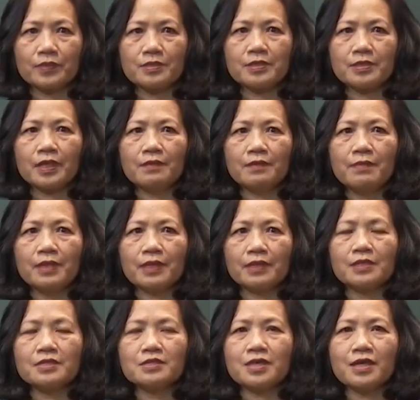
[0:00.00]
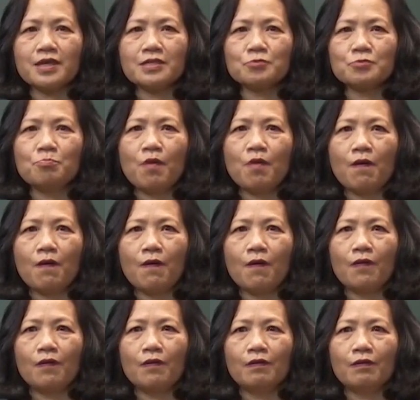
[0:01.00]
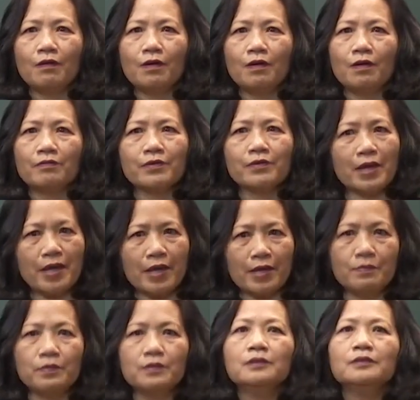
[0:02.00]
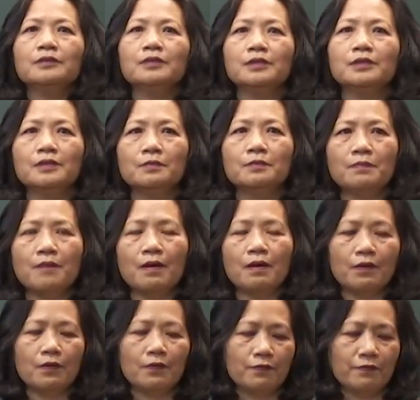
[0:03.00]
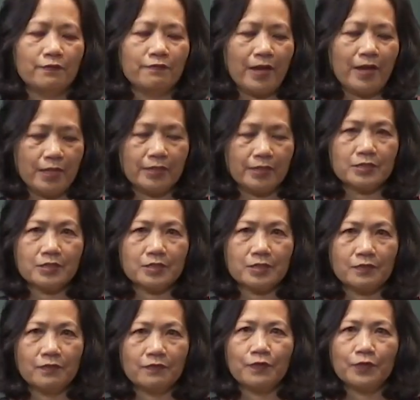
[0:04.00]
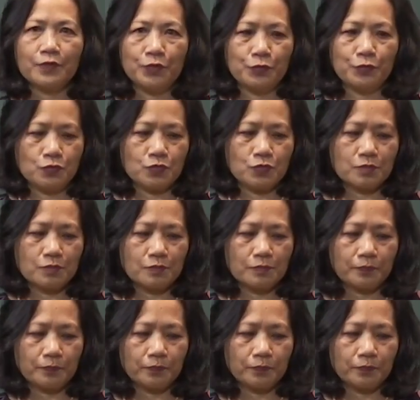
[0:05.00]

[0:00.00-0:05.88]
They can make the test more reliable, more valid for use.